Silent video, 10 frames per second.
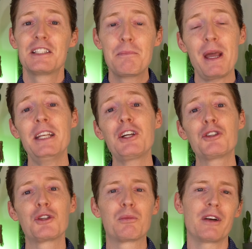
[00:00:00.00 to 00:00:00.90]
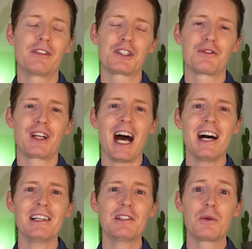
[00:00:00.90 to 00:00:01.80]
Depending on your preference of
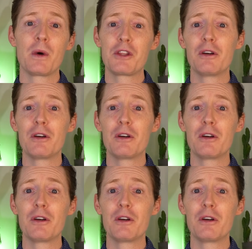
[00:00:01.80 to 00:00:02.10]
card, whether